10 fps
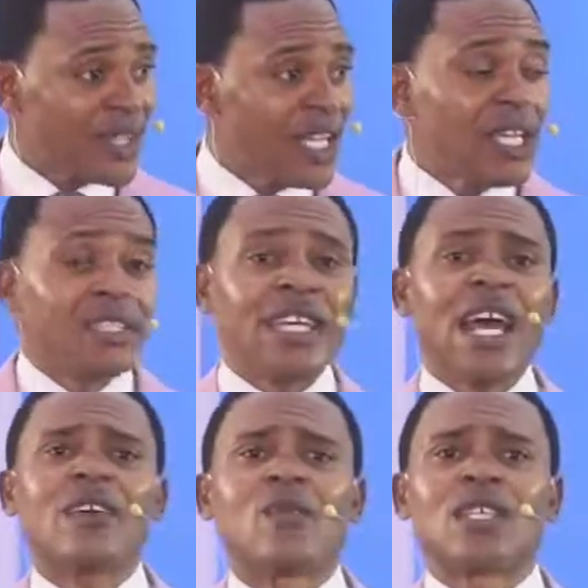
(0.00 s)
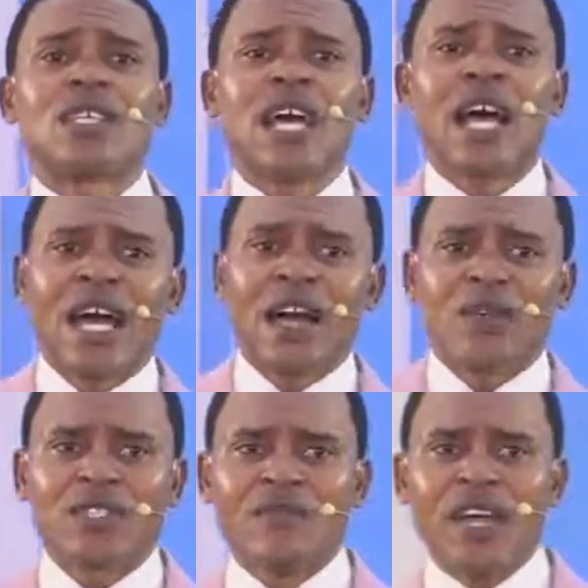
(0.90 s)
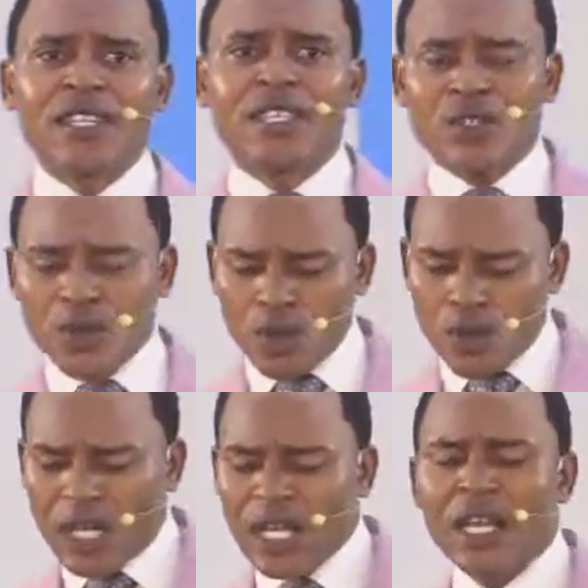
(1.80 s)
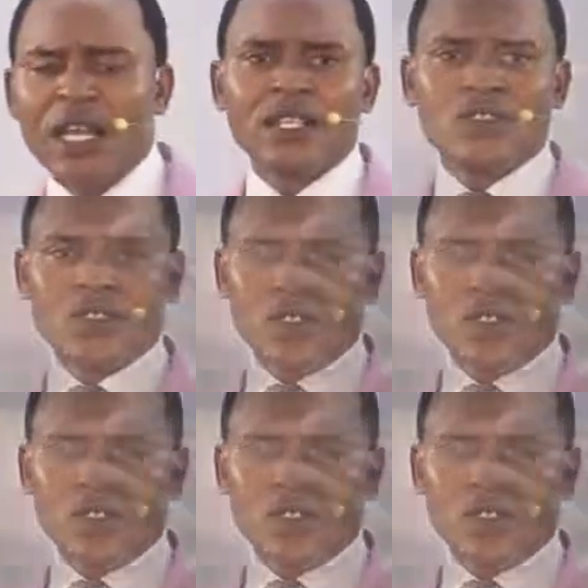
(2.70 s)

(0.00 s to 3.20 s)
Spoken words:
Then I was invited to one Anglican church,